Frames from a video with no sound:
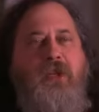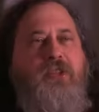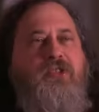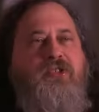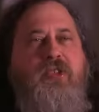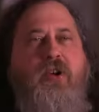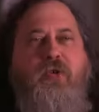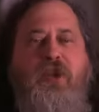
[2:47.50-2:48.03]

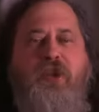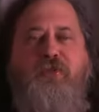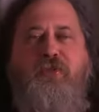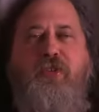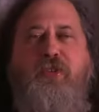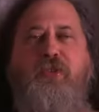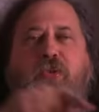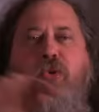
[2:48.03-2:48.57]
So if
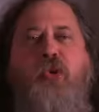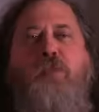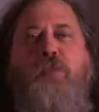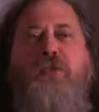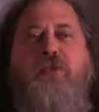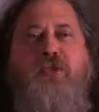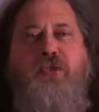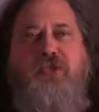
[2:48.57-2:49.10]
a group
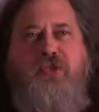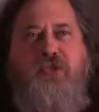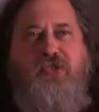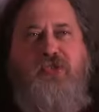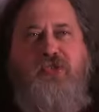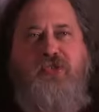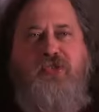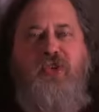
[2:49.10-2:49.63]
of
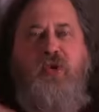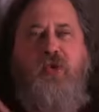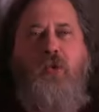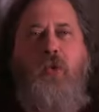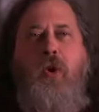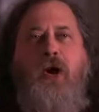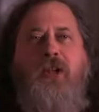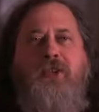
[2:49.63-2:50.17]
users
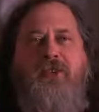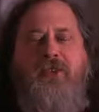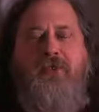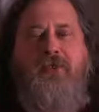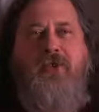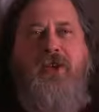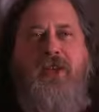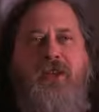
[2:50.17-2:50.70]
want
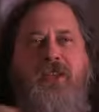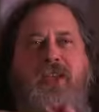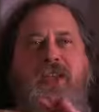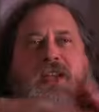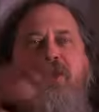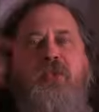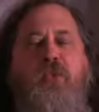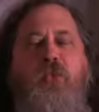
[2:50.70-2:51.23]
to, they
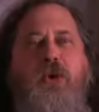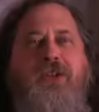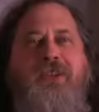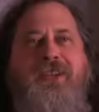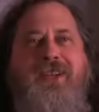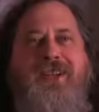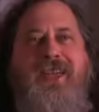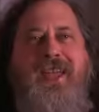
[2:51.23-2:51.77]
can work
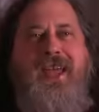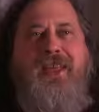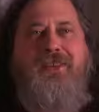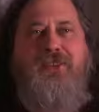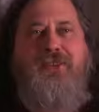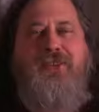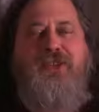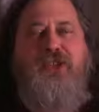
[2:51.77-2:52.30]

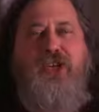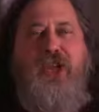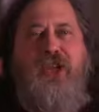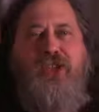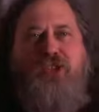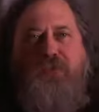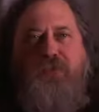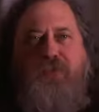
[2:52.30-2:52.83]
together to
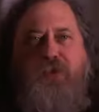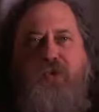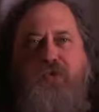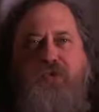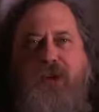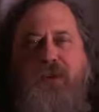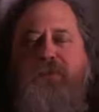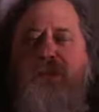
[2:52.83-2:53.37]
change the
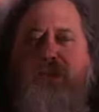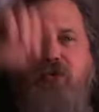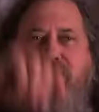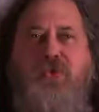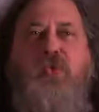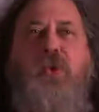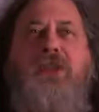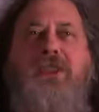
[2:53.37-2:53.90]
program to do
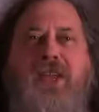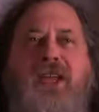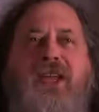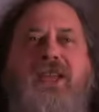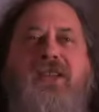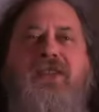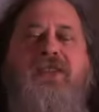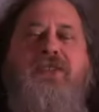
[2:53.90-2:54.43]
what
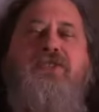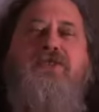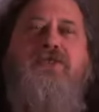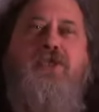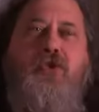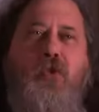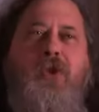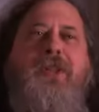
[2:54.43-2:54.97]
they
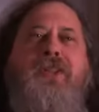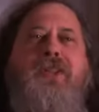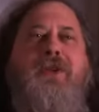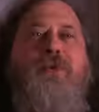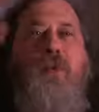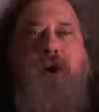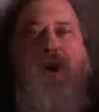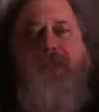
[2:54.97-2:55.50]
jointly
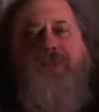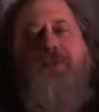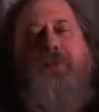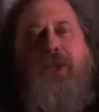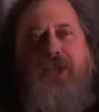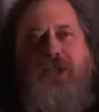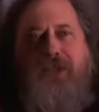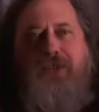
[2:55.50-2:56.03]
want to
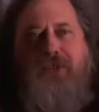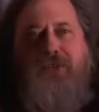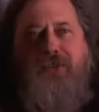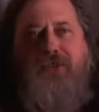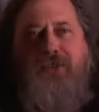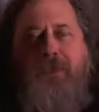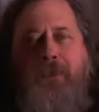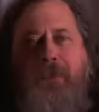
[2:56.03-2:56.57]
make it do.
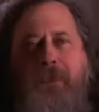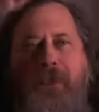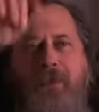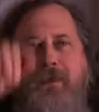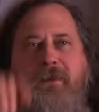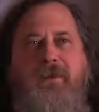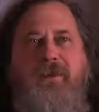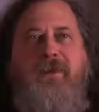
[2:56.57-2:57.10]

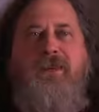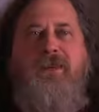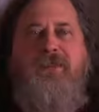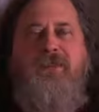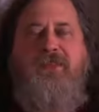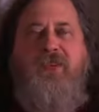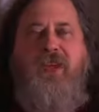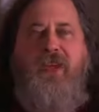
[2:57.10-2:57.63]

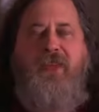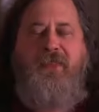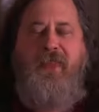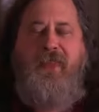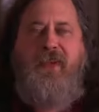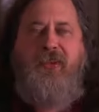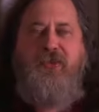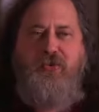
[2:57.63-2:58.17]
And
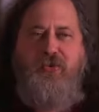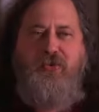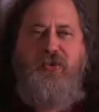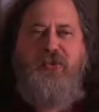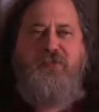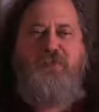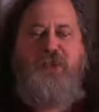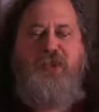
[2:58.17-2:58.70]
they can do
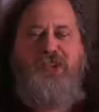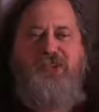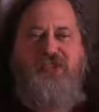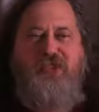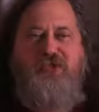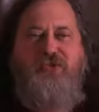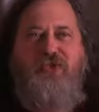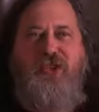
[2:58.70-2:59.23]
this because
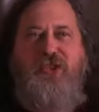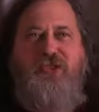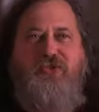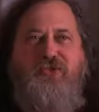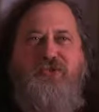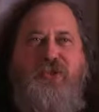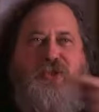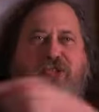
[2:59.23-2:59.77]
they're free
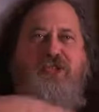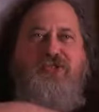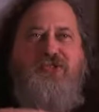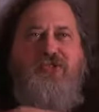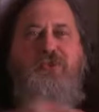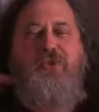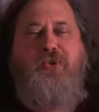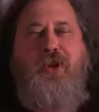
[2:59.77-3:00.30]
to
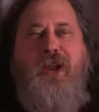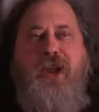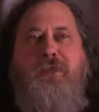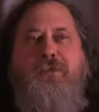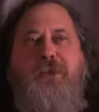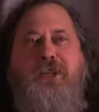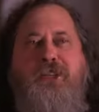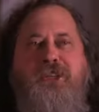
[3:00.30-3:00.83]
redistribute
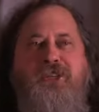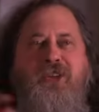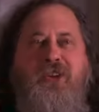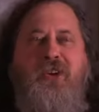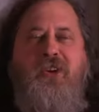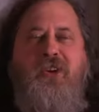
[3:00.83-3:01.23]
copies